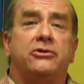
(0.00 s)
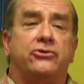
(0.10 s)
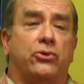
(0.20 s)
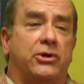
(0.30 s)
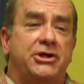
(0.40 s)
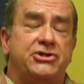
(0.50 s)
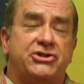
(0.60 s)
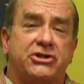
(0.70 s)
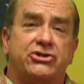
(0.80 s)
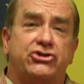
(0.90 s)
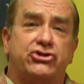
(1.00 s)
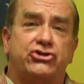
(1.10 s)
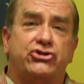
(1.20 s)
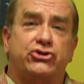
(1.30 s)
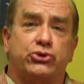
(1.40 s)
26
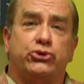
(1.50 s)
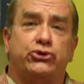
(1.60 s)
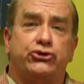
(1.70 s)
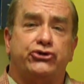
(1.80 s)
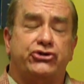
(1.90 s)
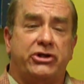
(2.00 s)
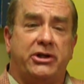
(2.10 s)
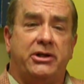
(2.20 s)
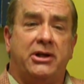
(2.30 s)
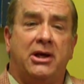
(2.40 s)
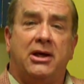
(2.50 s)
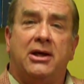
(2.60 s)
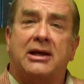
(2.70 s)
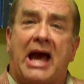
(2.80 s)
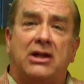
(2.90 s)
schools and
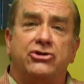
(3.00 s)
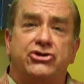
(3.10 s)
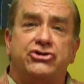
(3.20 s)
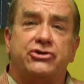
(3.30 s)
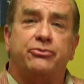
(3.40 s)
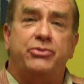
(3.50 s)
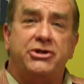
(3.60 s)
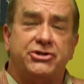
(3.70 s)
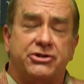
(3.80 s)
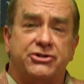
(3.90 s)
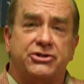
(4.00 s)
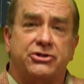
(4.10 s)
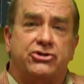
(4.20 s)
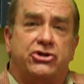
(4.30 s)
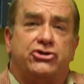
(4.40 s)
colleges of business in
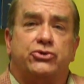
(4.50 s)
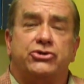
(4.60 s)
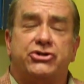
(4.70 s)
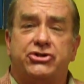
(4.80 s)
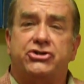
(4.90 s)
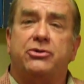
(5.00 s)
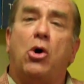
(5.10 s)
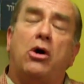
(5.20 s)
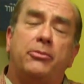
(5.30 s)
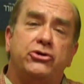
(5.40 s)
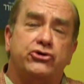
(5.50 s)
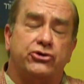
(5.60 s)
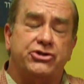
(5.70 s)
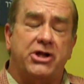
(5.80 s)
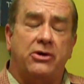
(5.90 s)
the Jesuit system, all but
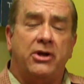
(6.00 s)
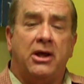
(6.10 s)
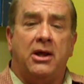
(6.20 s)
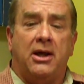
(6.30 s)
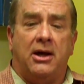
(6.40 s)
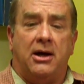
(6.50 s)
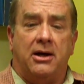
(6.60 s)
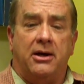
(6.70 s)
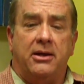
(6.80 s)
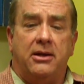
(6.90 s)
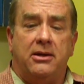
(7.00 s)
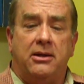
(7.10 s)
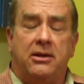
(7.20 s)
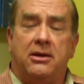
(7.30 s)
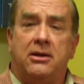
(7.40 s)
Georgetown, uh,
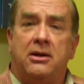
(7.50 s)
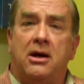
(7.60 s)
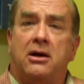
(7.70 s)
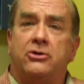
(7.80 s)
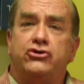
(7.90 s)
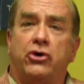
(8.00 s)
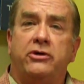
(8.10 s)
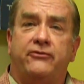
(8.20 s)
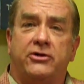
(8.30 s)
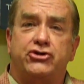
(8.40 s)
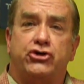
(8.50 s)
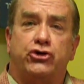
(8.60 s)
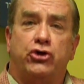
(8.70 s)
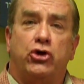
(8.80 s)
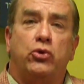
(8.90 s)
in a joint
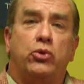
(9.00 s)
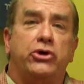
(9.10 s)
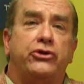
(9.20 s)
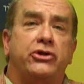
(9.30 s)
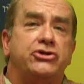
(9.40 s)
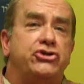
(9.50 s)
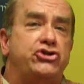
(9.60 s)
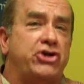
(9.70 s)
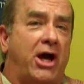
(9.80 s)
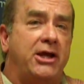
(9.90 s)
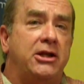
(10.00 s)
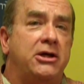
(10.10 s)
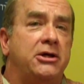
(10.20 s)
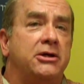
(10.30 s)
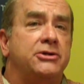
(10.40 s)
venture with the
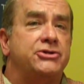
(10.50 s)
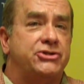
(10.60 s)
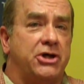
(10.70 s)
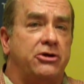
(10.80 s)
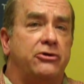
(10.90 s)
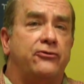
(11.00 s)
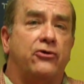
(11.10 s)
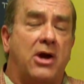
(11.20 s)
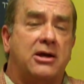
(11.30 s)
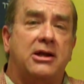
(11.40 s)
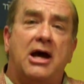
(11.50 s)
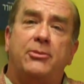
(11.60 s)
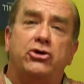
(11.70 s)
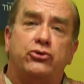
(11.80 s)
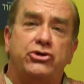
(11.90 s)
China Center for
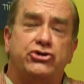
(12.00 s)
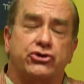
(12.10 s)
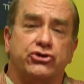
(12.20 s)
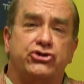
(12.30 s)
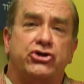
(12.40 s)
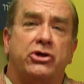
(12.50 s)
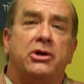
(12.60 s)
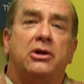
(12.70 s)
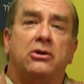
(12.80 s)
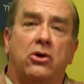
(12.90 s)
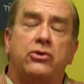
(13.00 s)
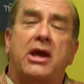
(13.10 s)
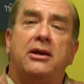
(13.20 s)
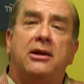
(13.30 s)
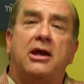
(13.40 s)
Economic Research
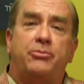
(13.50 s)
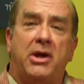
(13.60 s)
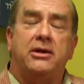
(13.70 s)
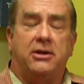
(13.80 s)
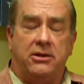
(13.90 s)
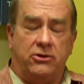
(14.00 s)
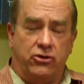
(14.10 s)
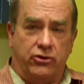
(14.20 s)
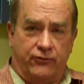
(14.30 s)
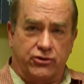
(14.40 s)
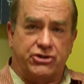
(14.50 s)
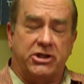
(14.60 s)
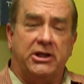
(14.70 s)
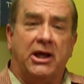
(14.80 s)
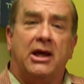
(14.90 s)
located at Peking University.